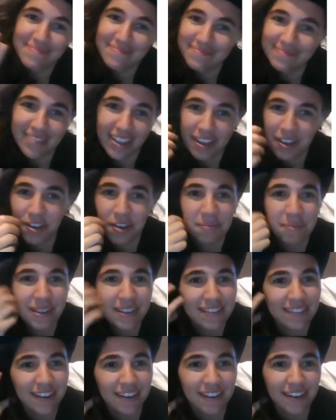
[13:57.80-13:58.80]
a
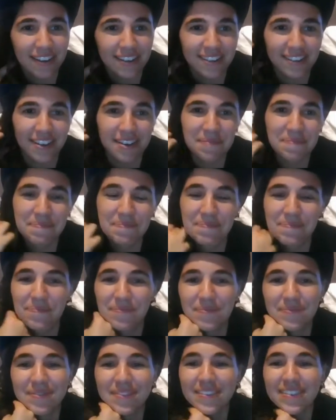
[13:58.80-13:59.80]
common stereotype.
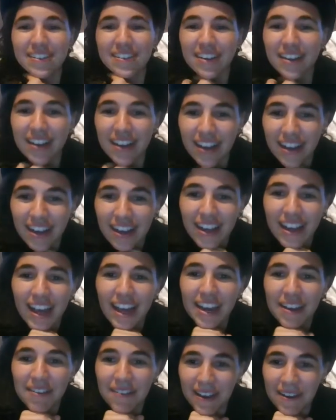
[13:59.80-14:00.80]

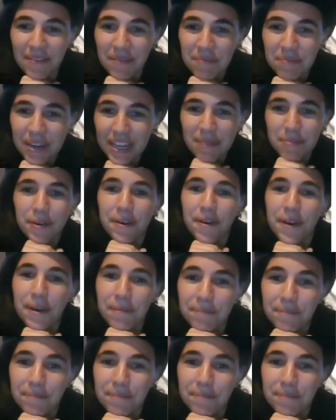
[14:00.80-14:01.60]
Anyway, I'm gonna keep going.